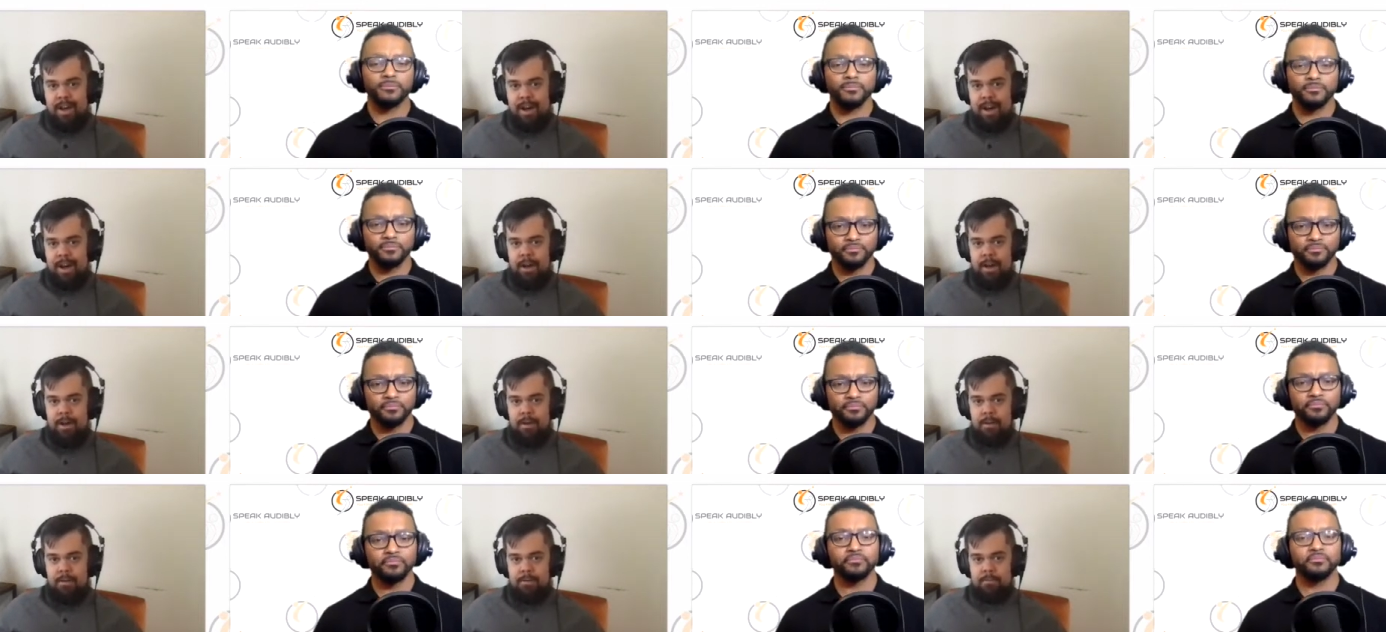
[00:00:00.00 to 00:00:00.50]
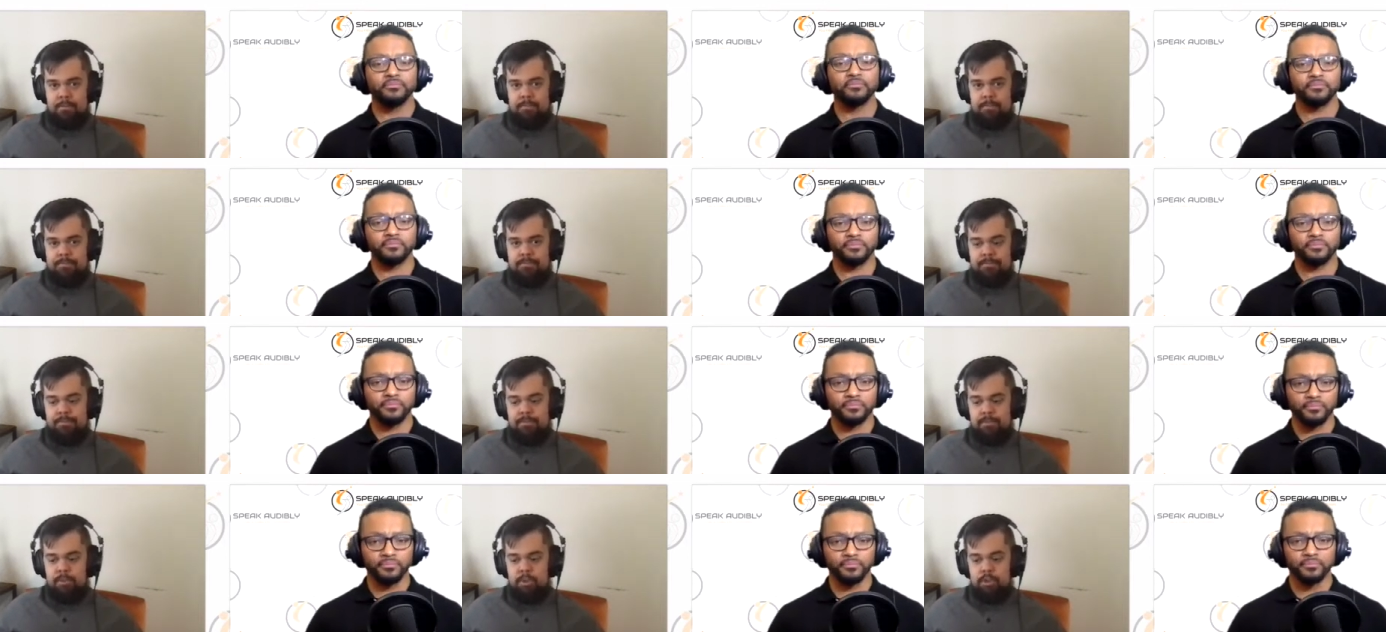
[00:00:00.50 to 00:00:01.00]
Speaker 1: Wow.
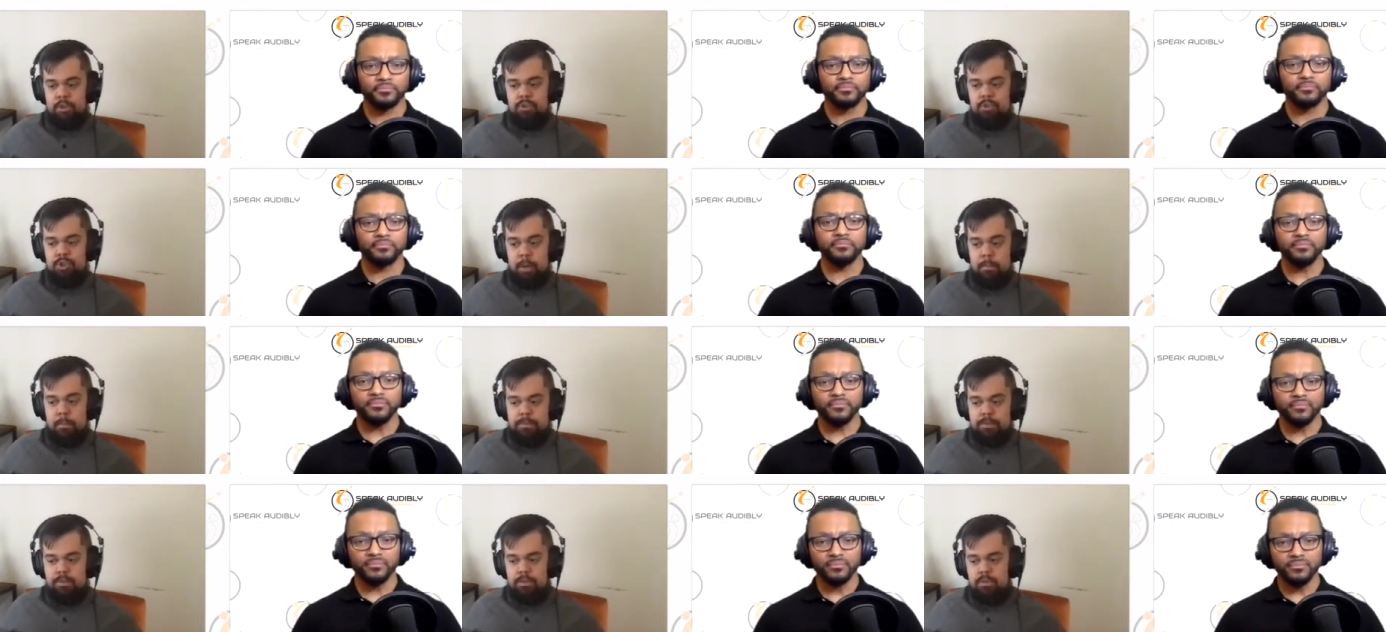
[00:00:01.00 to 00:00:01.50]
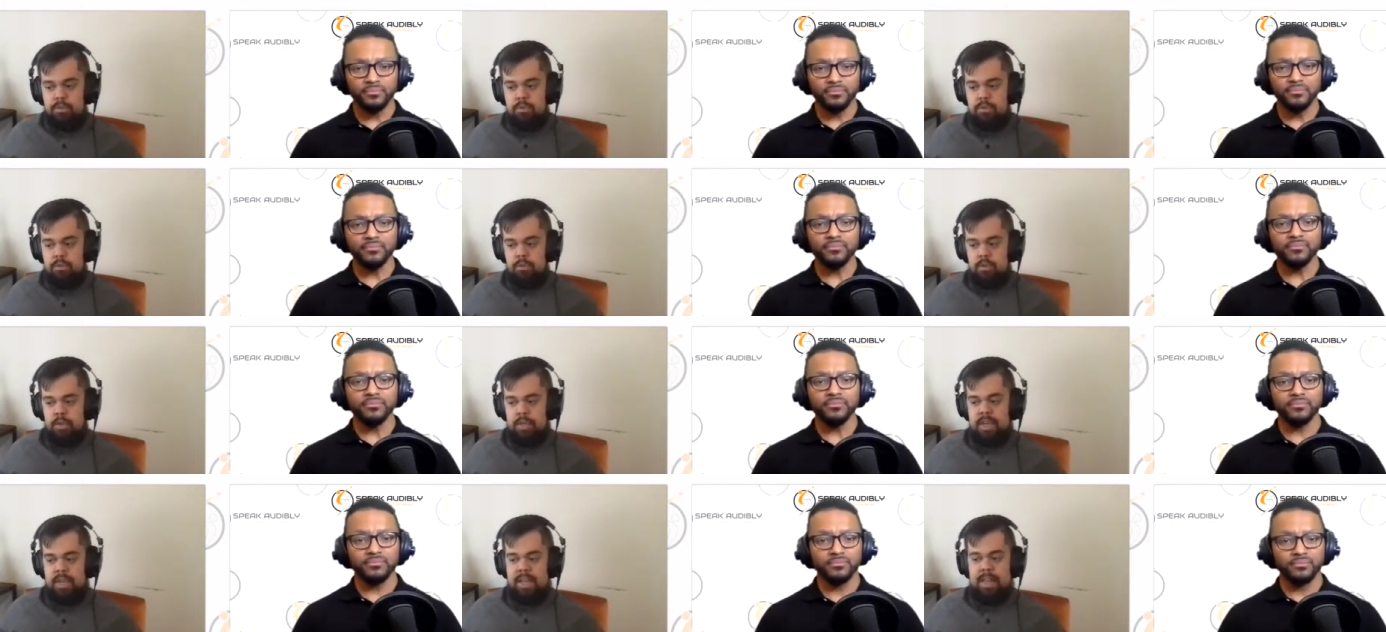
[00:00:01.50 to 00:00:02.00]
Jumped
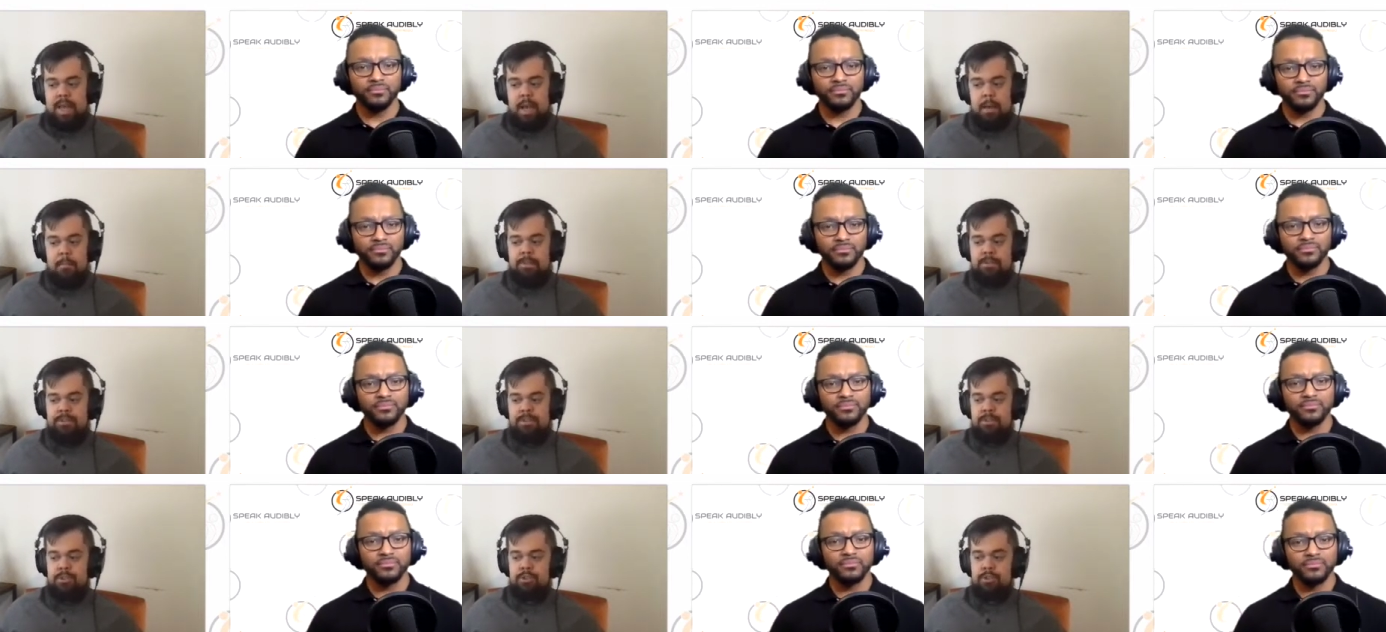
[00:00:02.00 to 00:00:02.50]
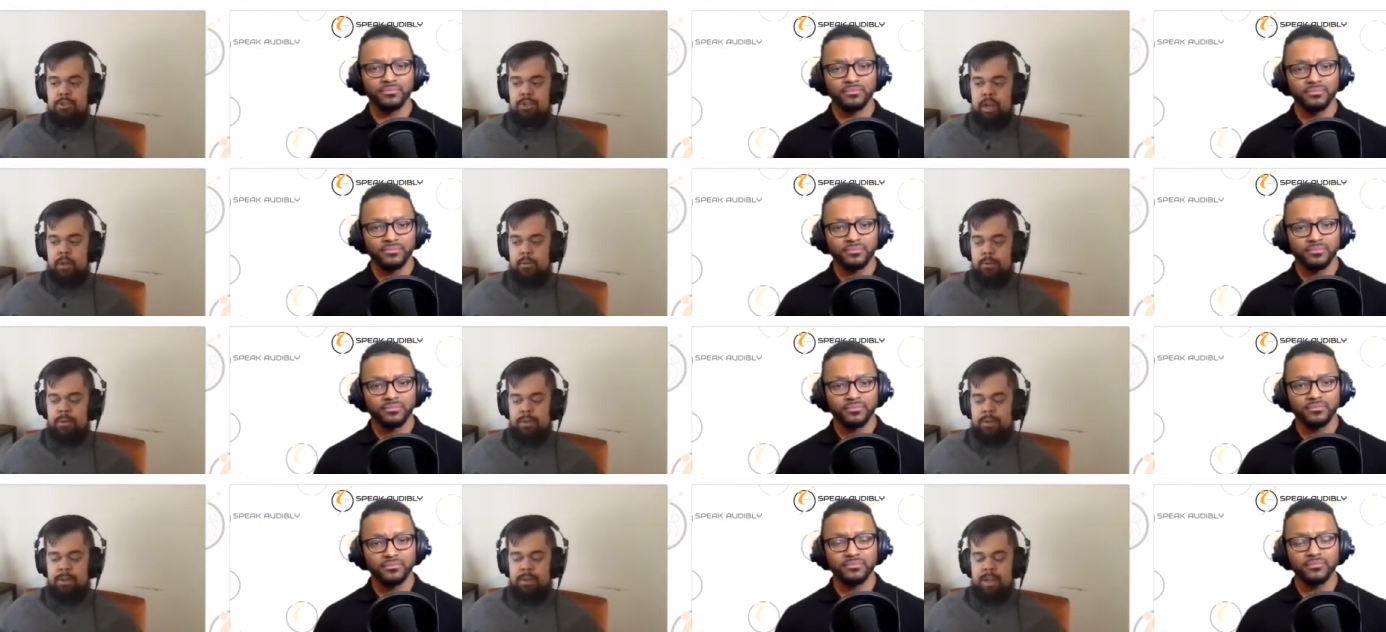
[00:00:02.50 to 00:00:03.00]
in that position, I
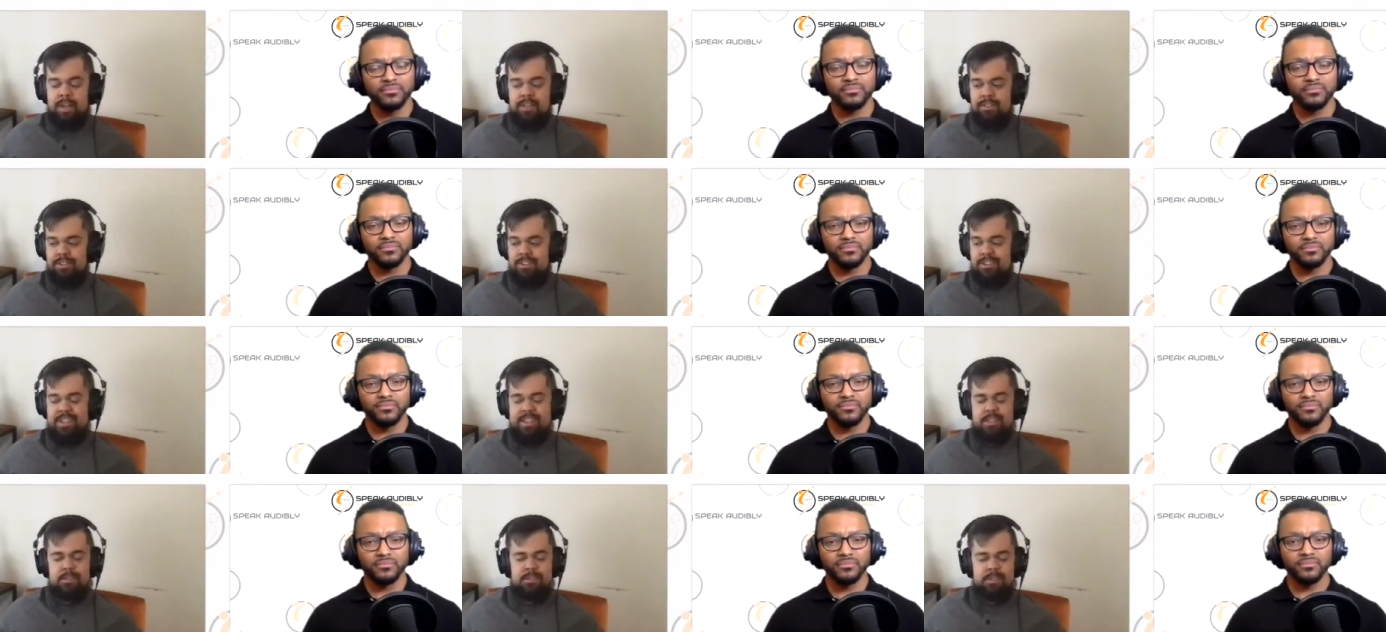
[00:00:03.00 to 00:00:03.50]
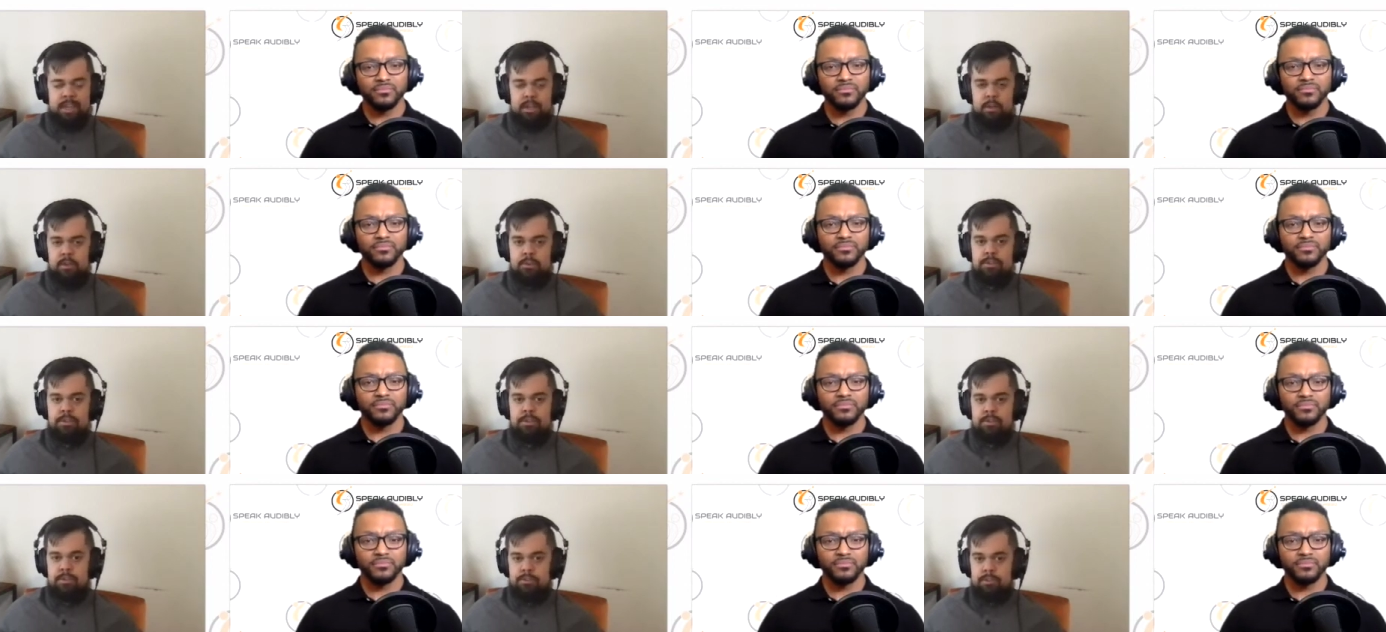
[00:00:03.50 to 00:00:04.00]
realized, I was like,
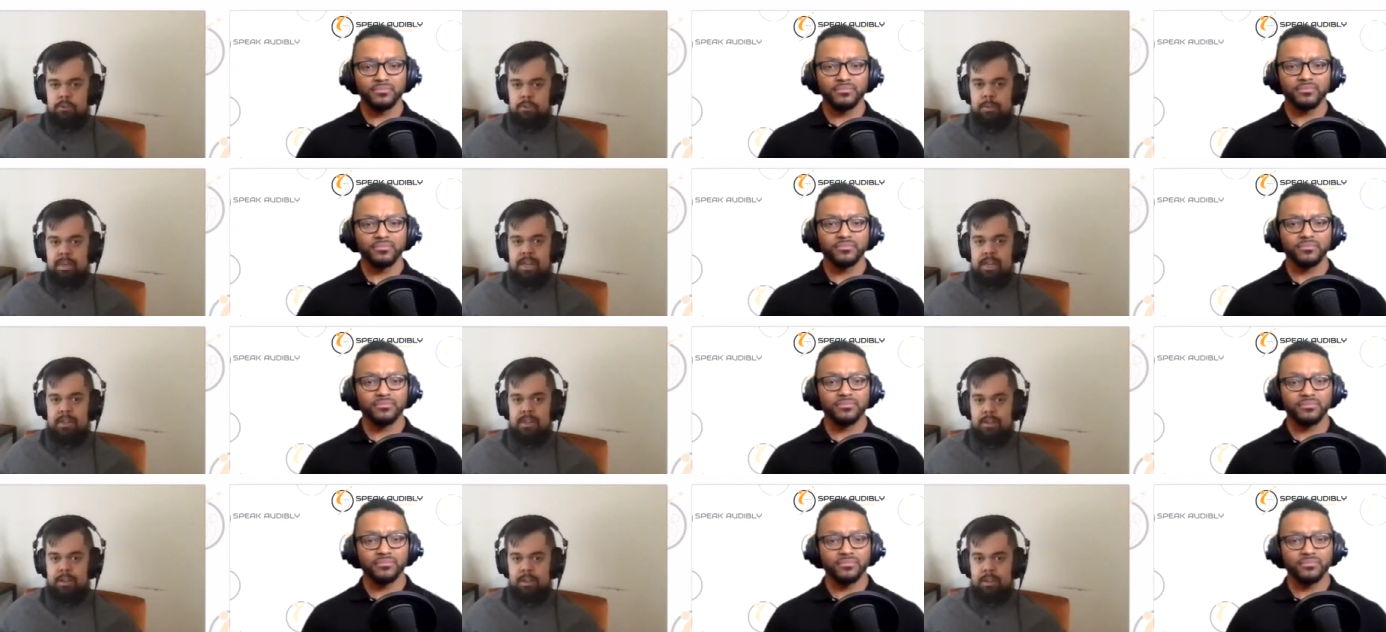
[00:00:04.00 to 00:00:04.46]
sales is for me.